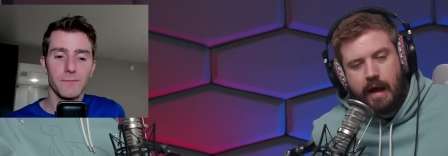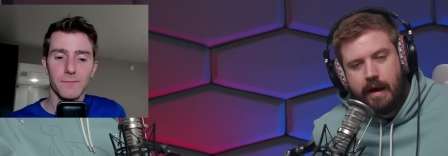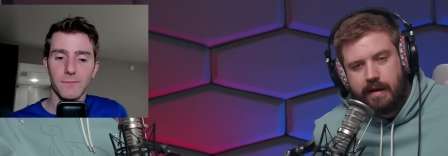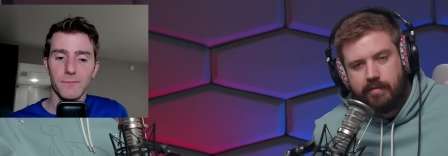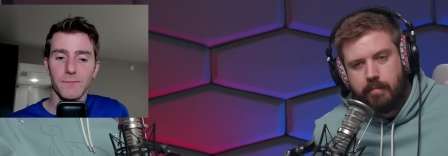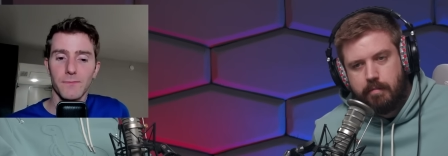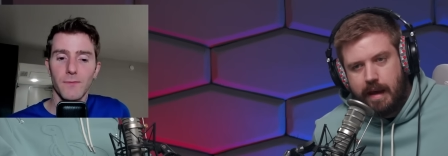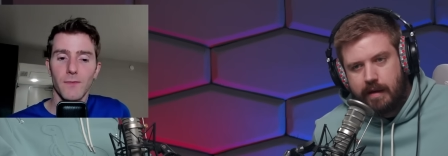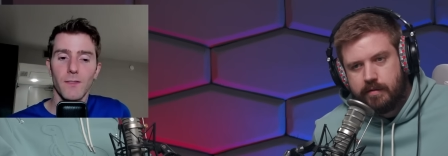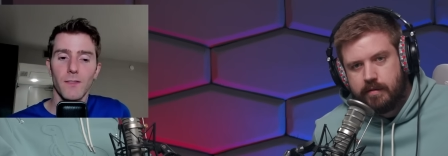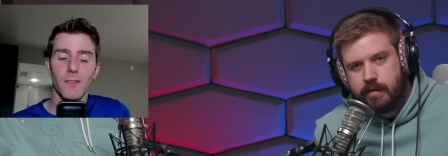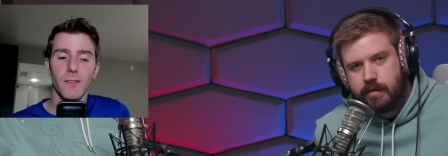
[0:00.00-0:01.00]
Speaker 1: kind of a
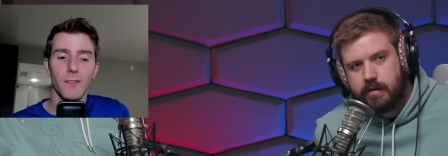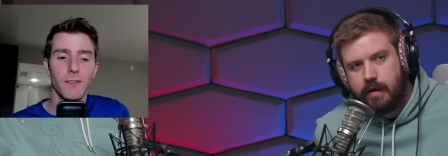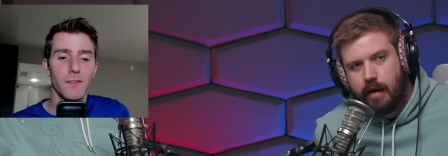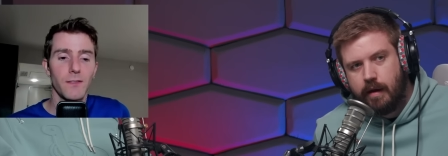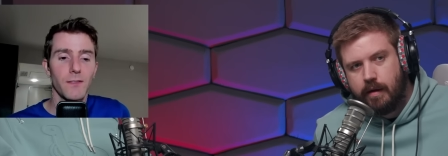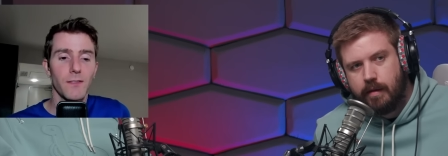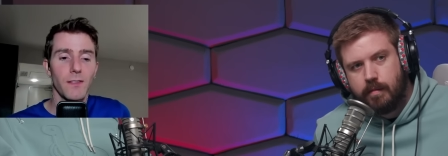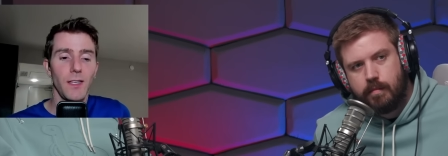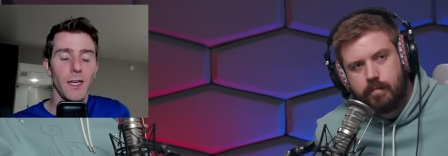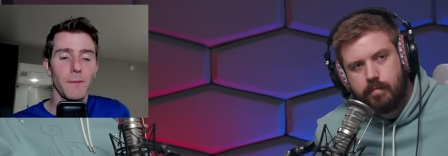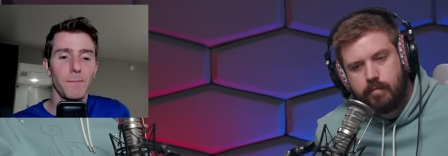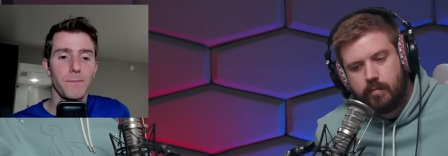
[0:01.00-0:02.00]
mess.
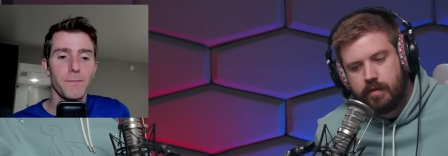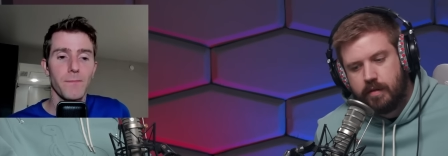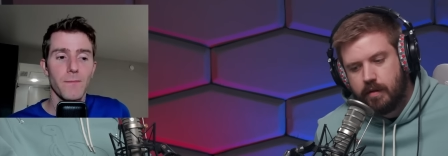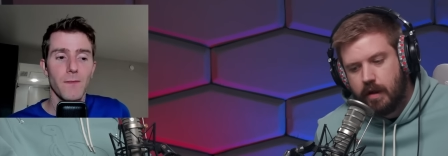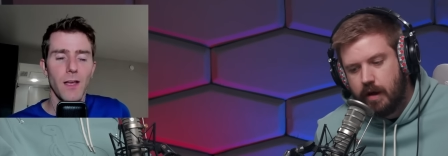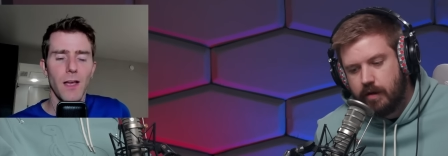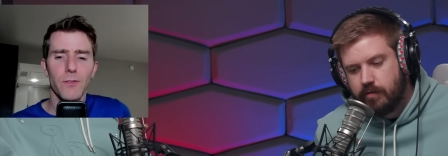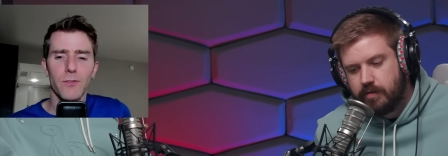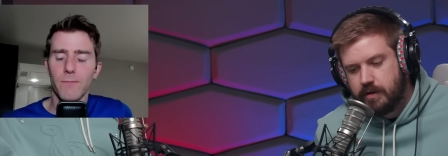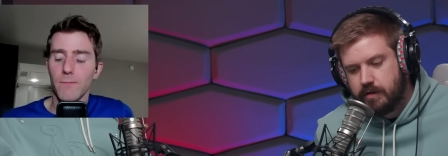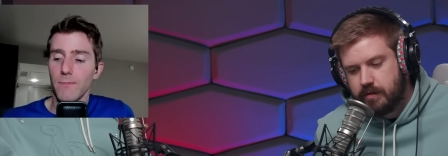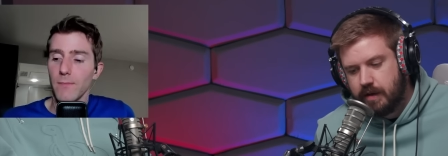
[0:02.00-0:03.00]
Um, yep. With a lot of
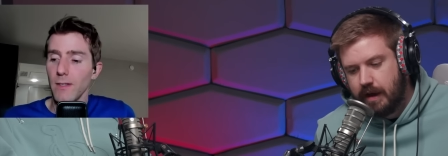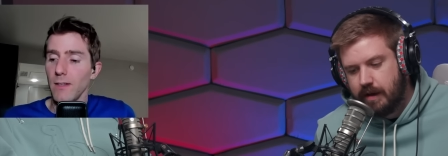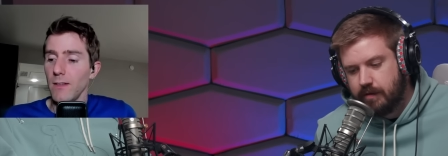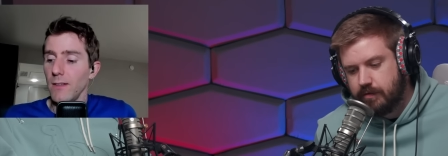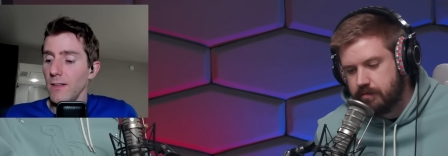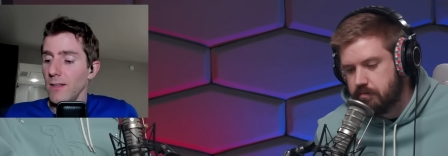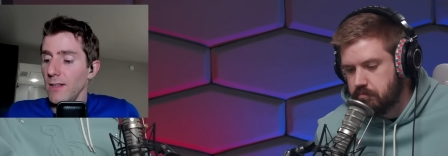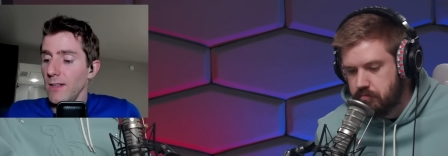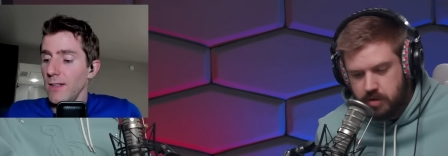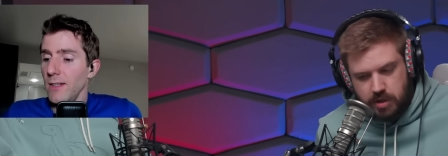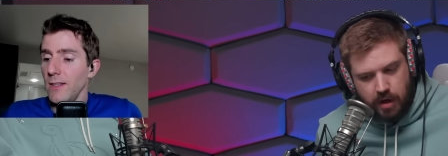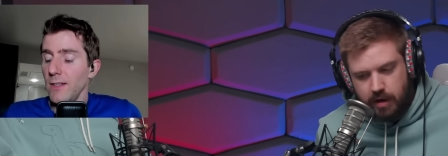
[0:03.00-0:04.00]
just kind of
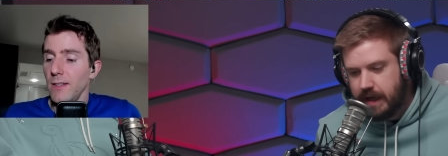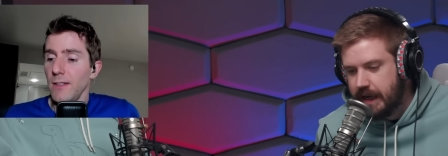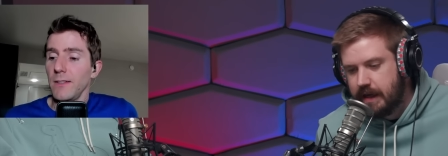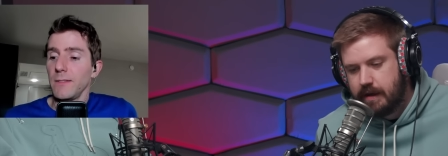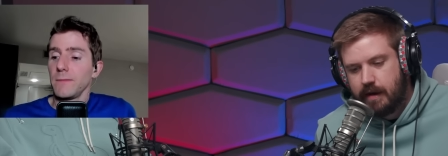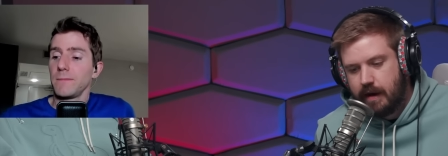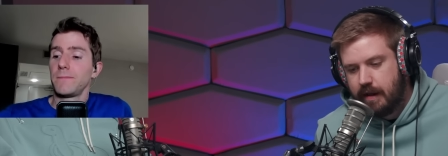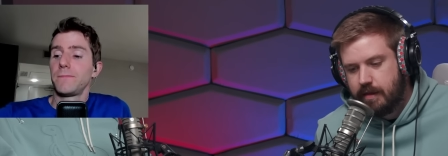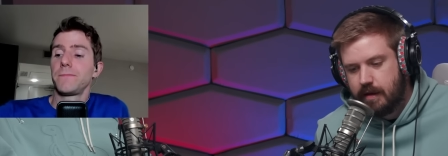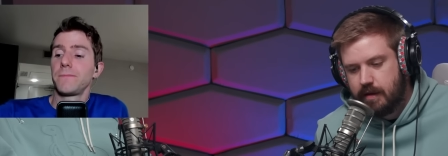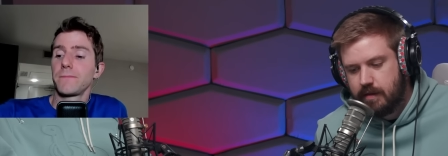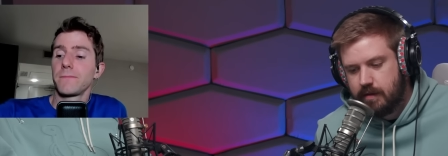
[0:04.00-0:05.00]
junk in it. And I
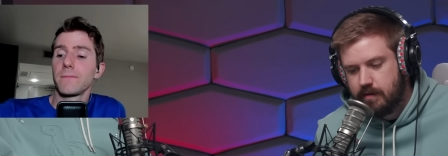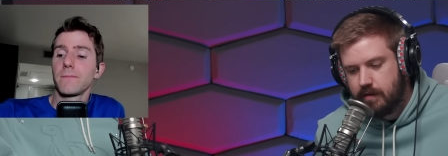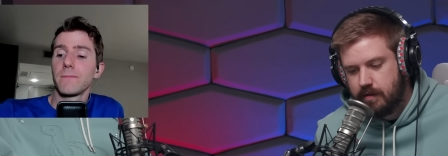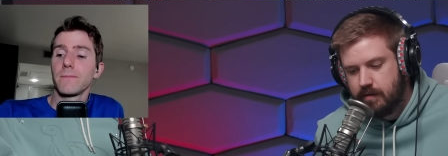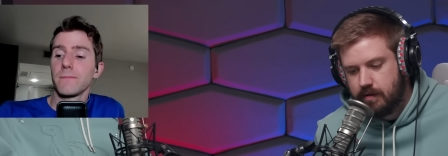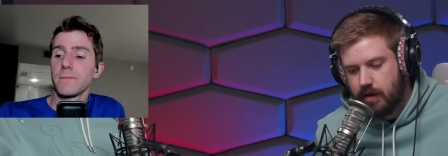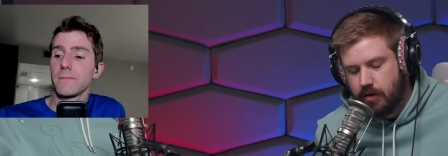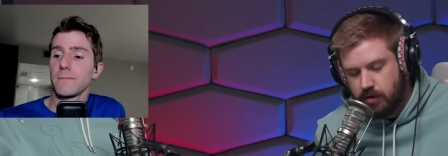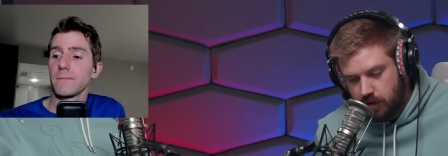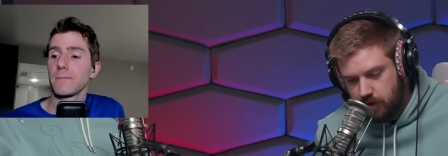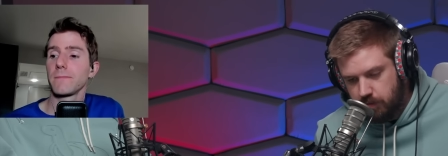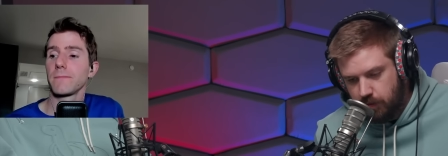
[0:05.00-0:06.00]
think this is a
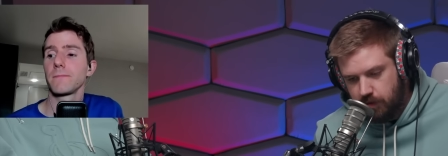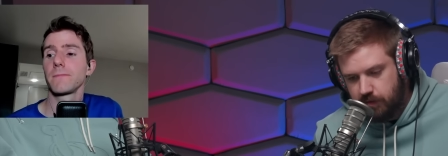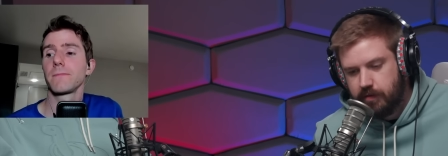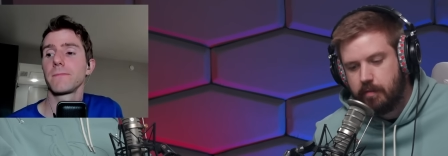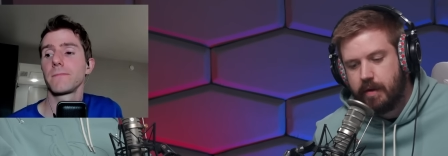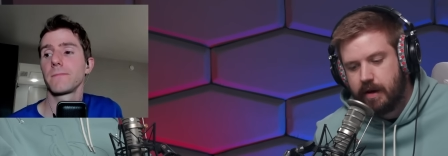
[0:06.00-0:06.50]
good move for